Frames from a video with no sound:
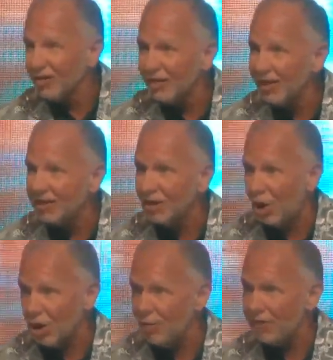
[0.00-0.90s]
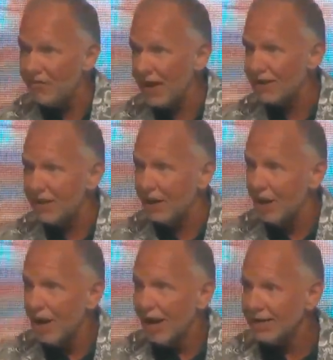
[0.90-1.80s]
then it's hard to put faith there.
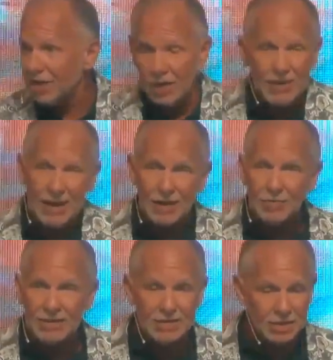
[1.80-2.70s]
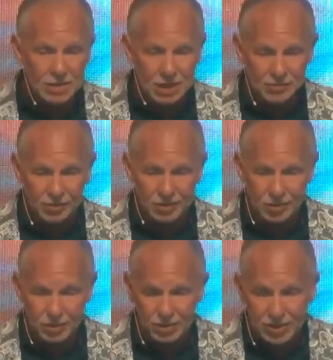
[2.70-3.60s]
And so I'm not going to be successful as a
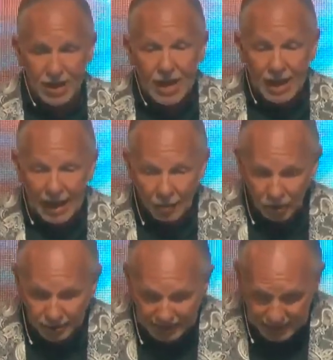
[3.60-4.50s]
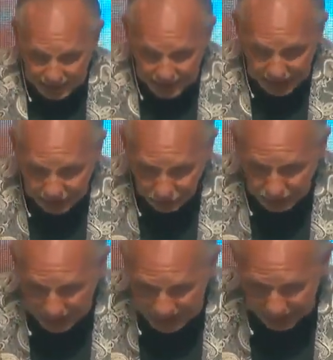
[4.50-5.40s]
Christian. I want to be successful
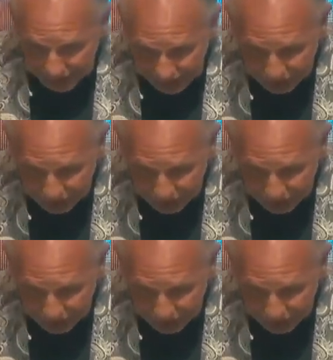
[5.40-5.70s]
because I'm living